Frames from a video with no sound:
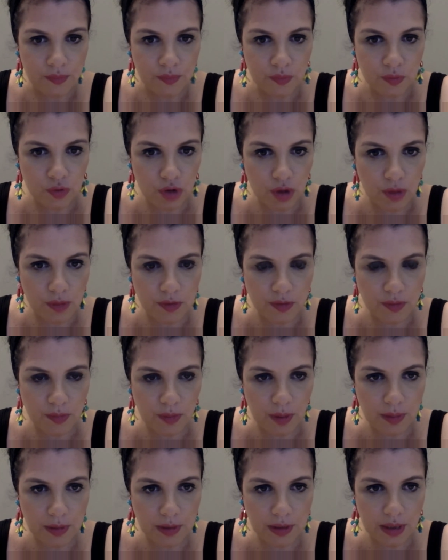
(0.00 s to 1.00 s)
Trump's
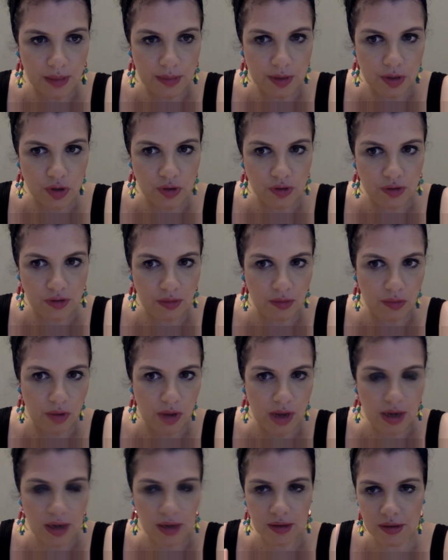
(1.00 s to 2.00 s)
public image in some
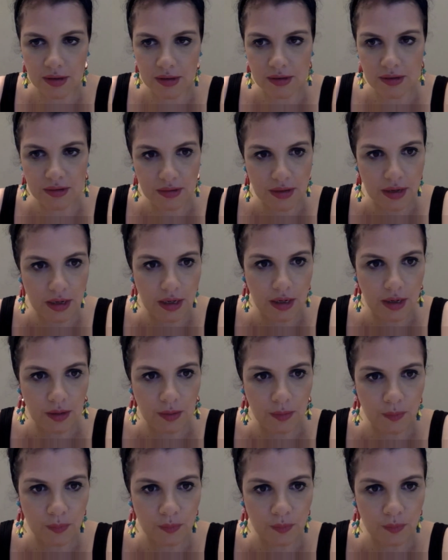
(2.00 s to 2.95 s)
way? And C,